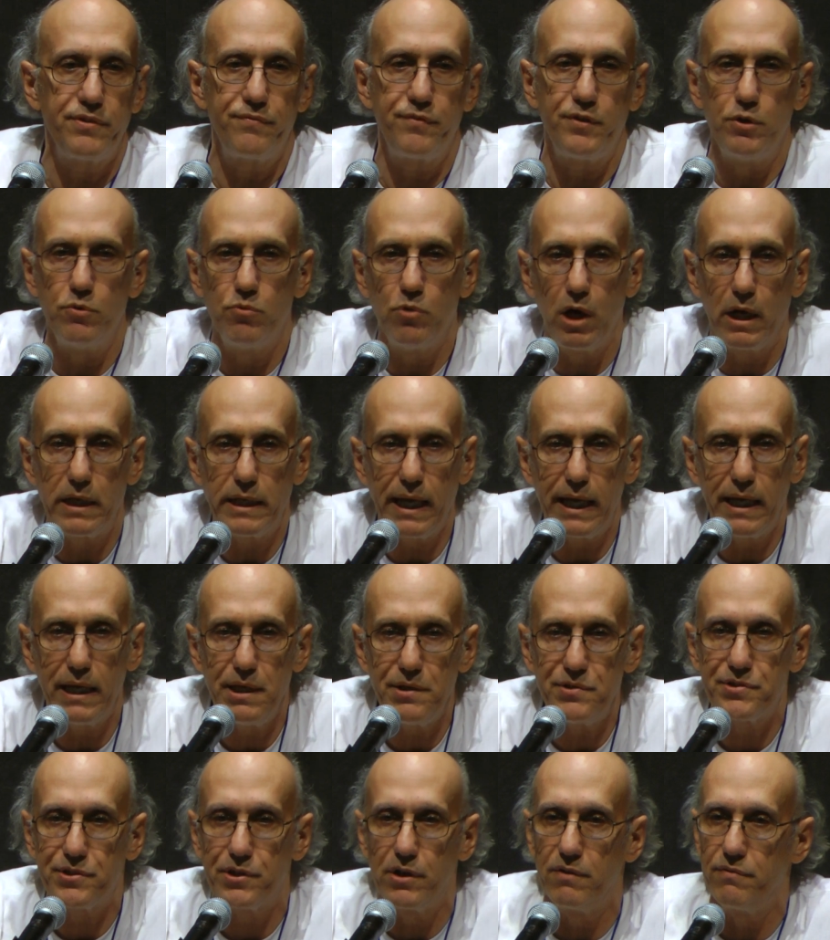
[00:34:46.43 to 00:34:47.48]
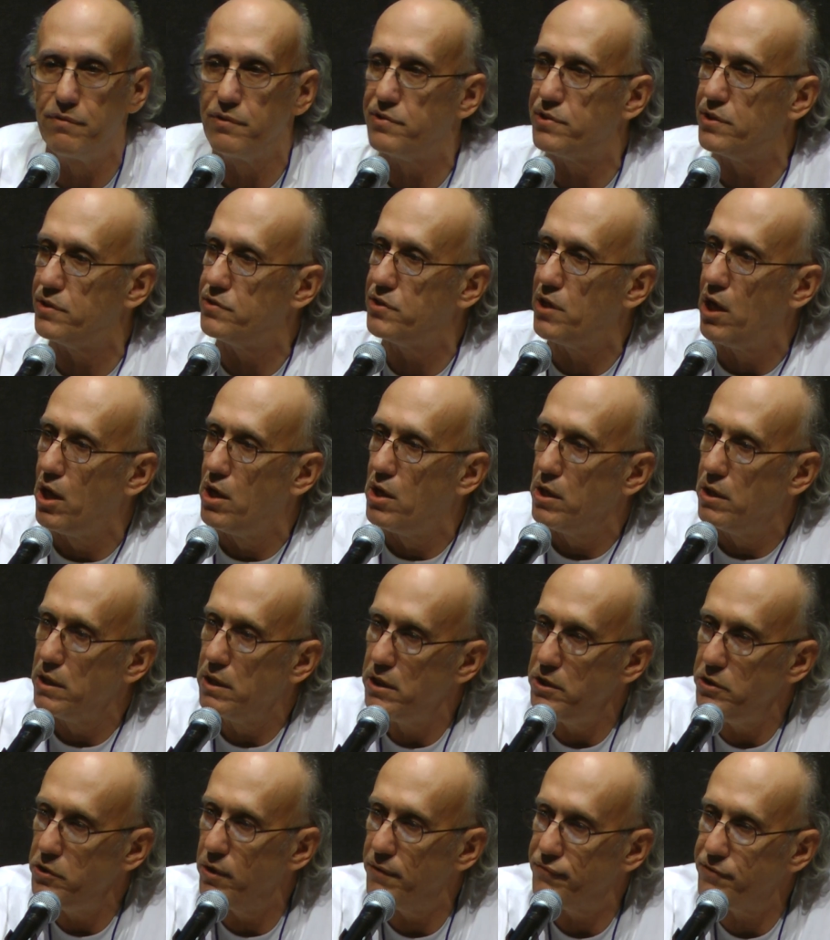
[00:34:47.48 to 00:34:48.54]
If you want any services,
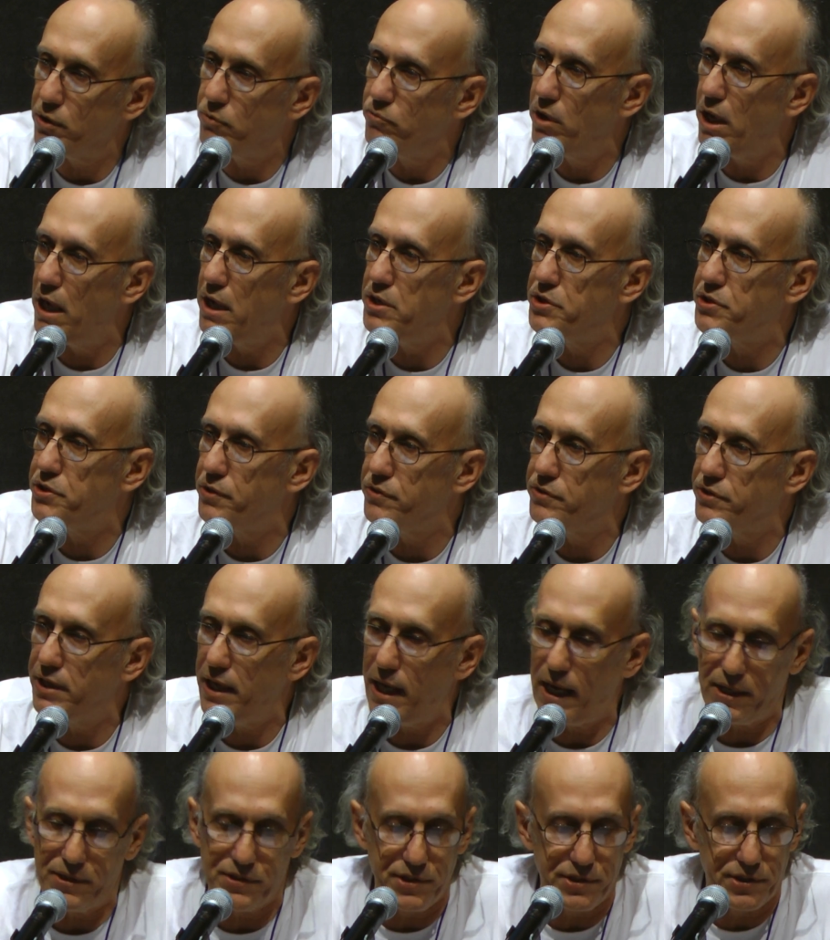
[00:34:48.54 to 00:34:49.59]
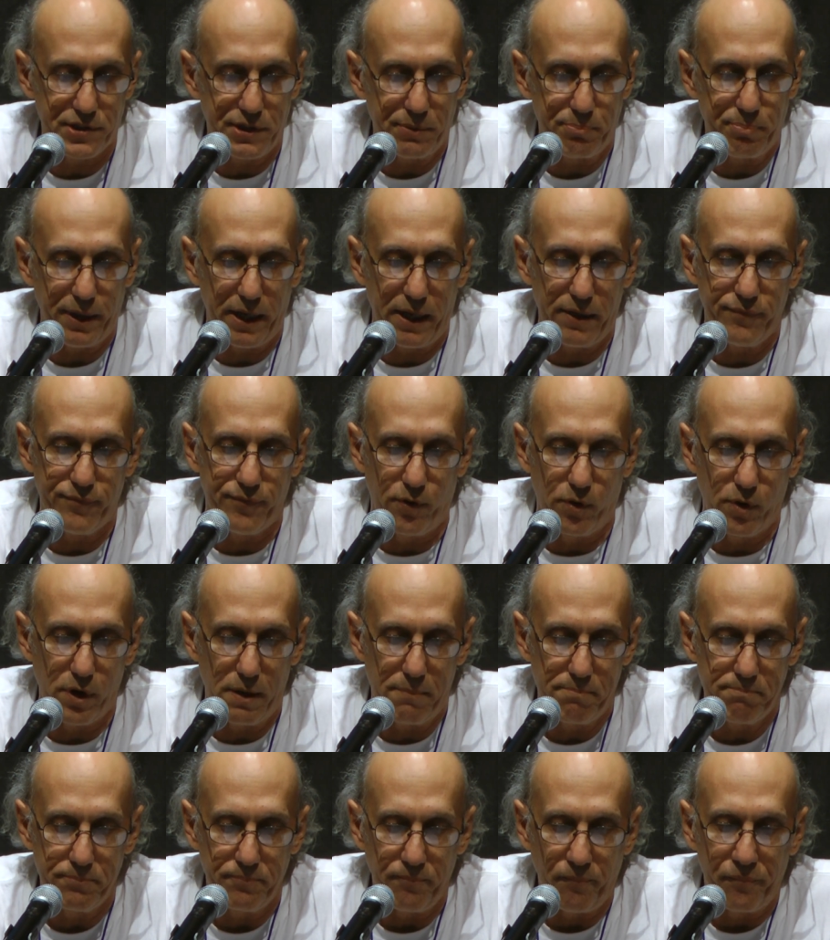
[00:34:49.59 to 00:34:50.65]
you have to raise your taxes to pay for
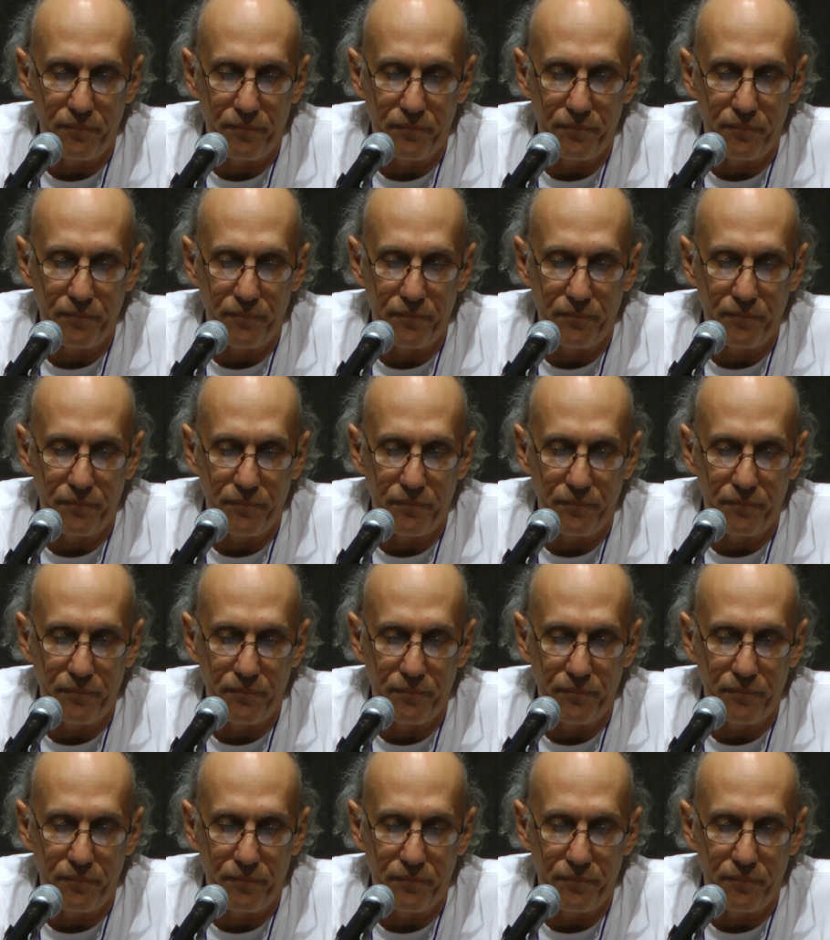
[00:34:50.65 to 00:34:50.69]
them.